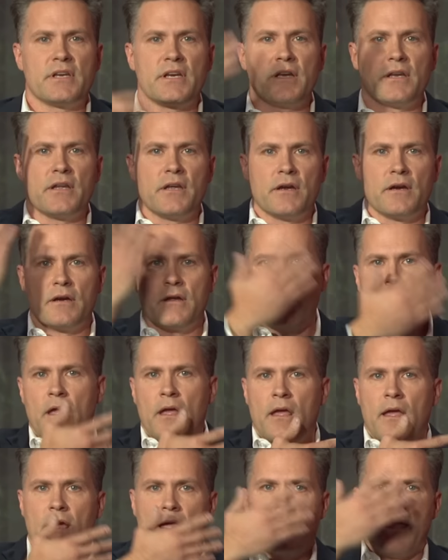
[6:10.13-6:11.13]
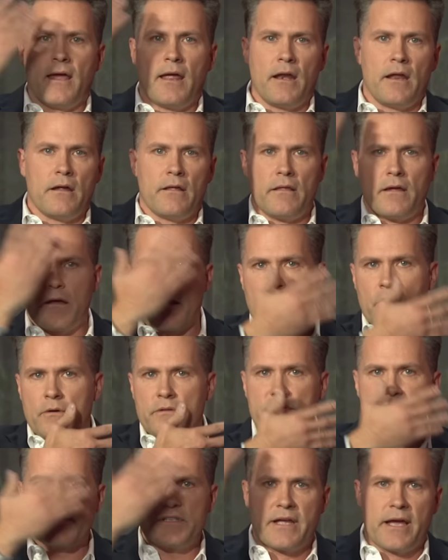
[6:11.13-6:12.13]
sitting here. And here they go,
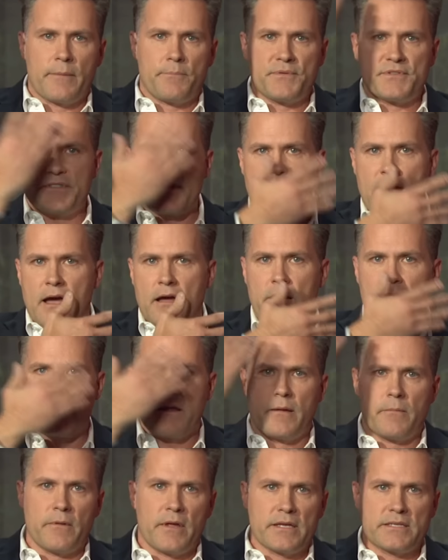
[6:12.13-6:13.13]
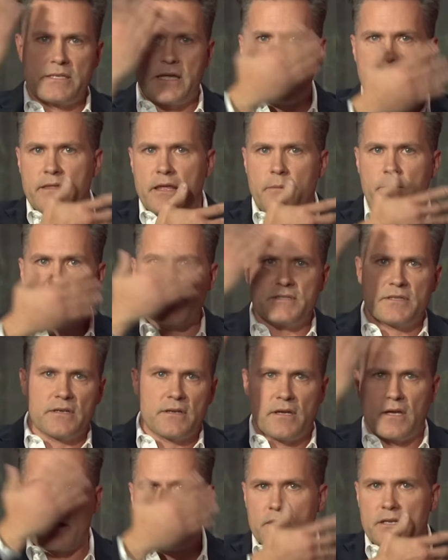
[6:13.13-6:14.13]
and the snap is down, and they and they miss the
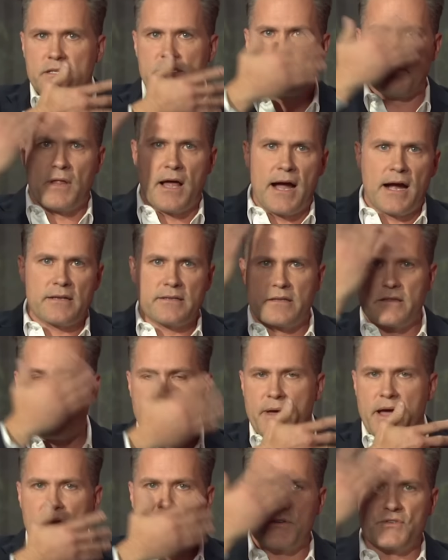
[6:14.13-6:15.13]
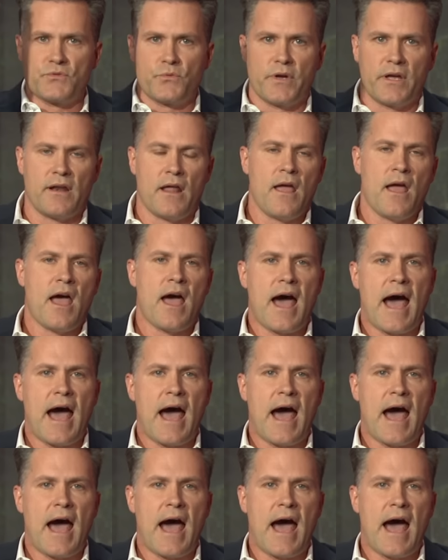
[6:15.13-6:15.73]
kick, and it's blocked, and the Packers win.